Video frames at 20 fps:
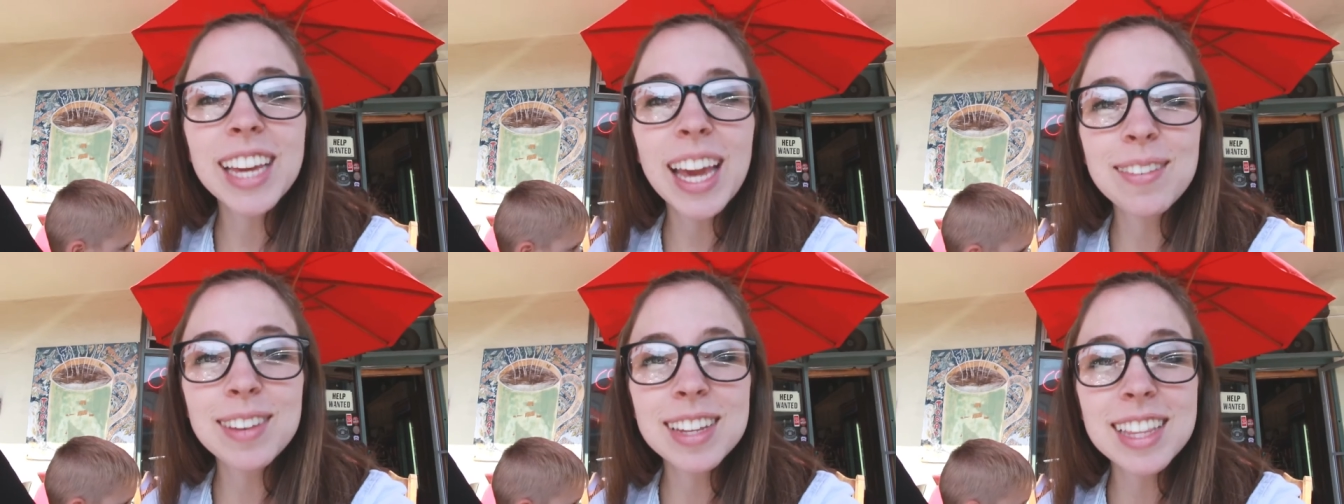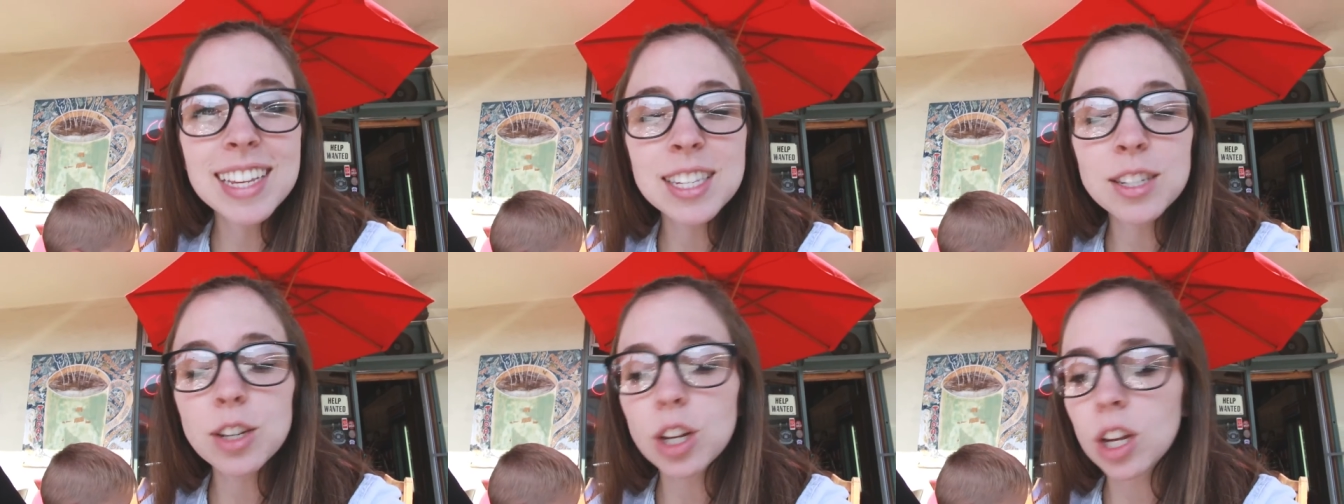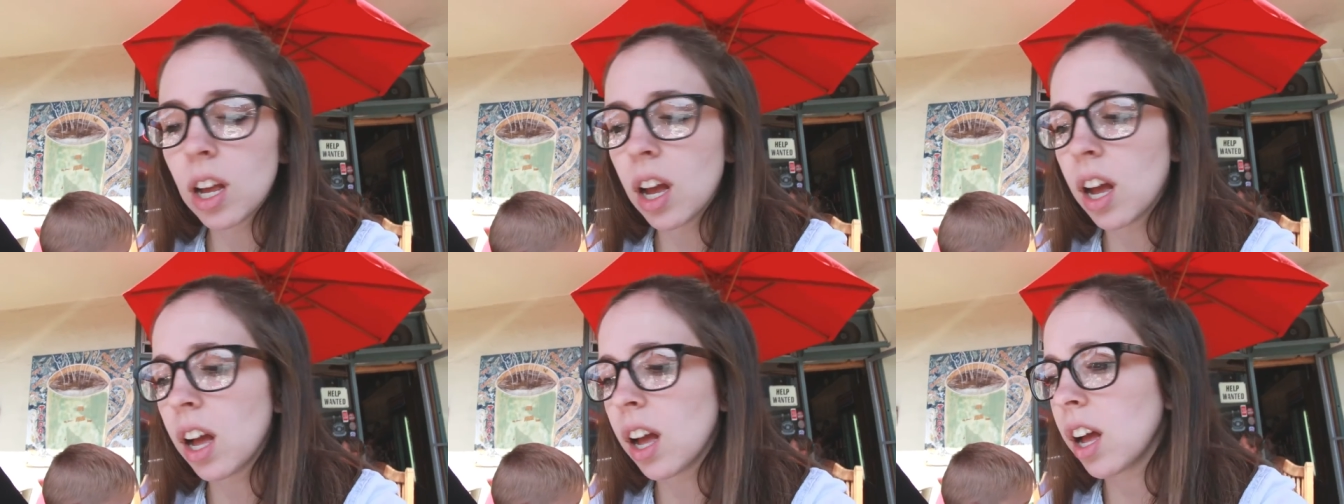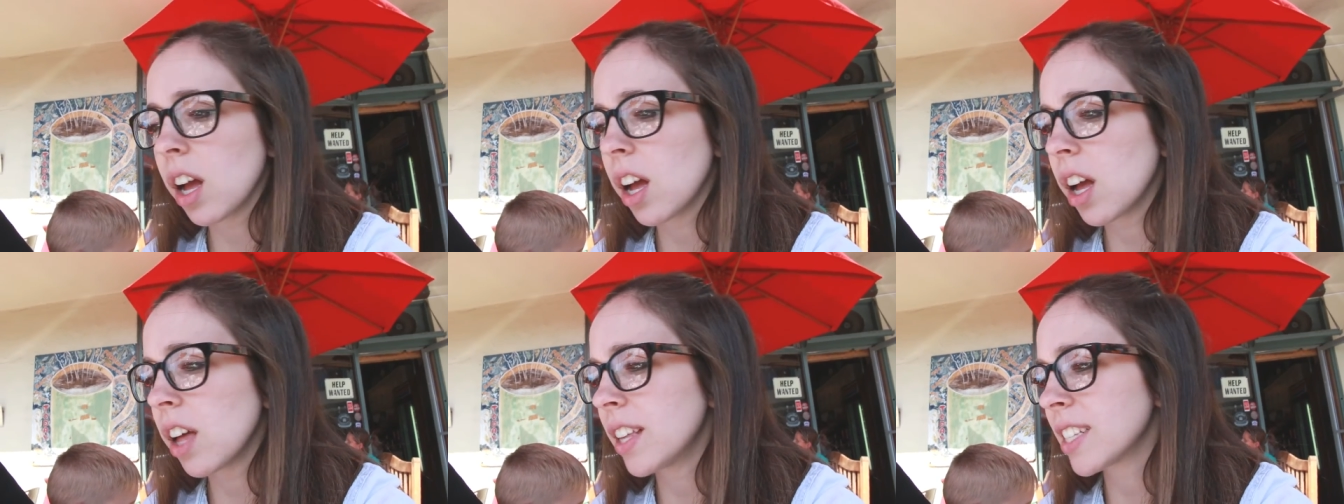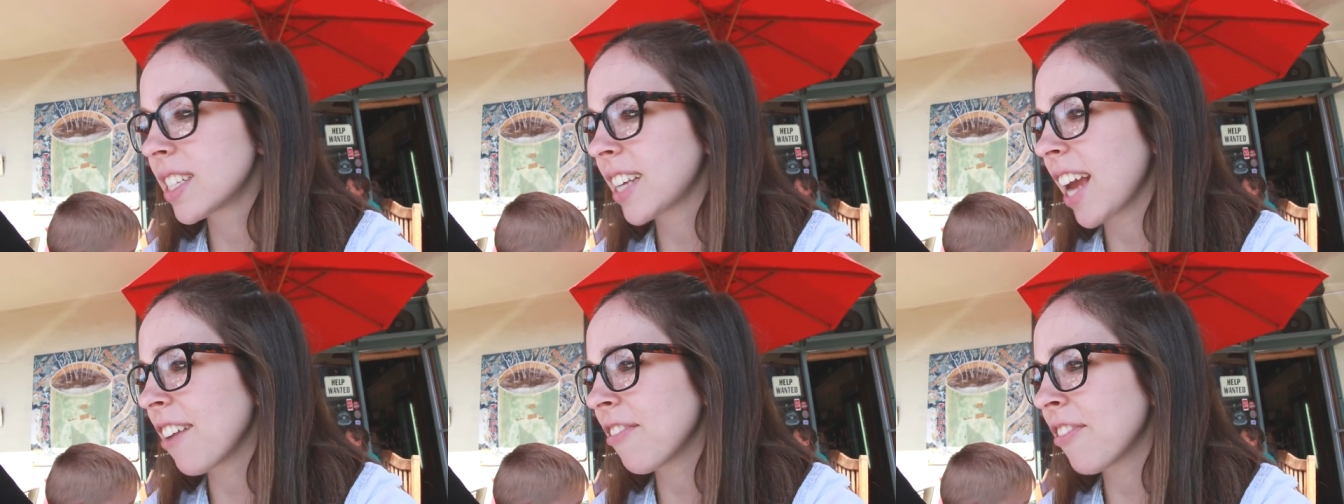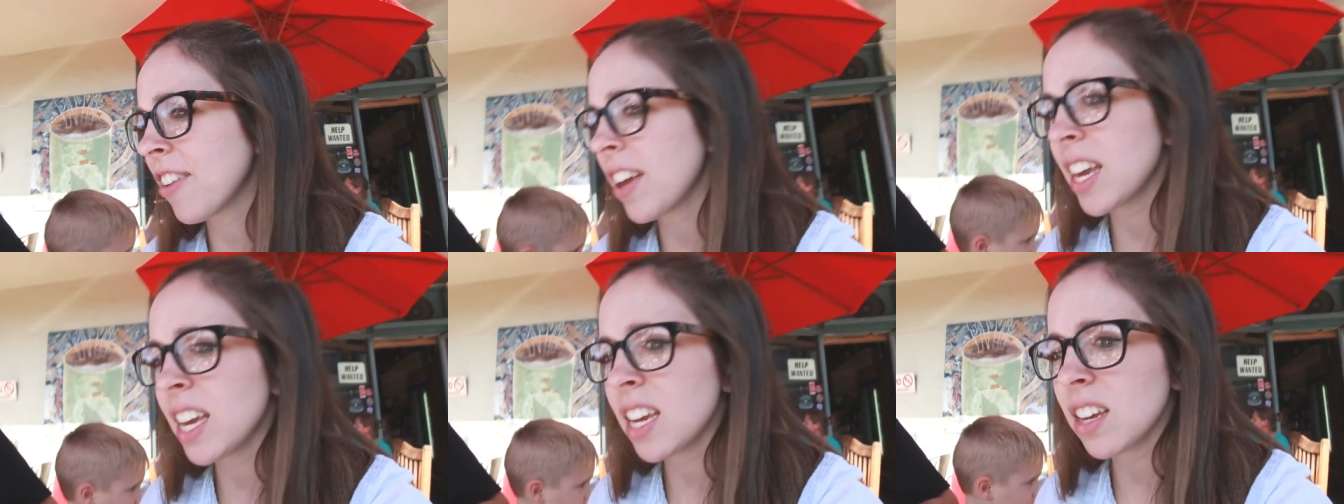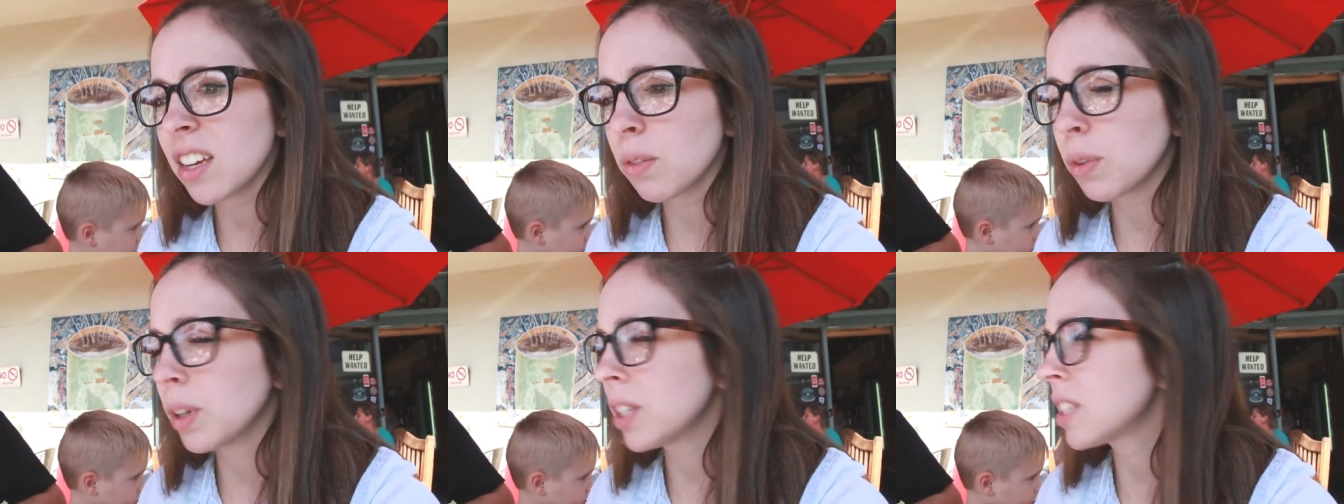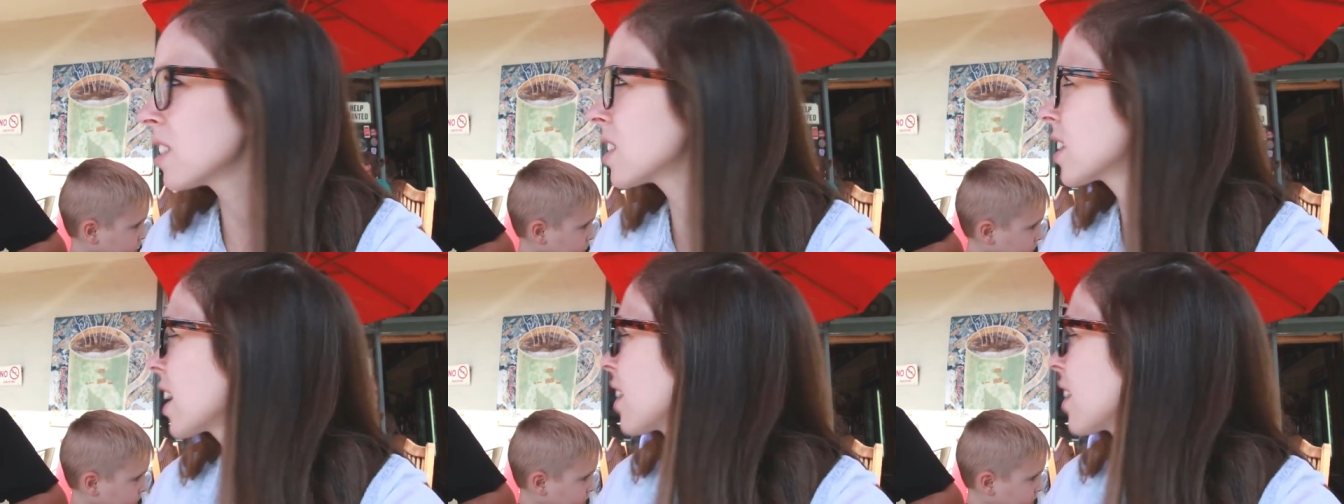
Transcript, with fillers: came to this uh, this cafe. What's this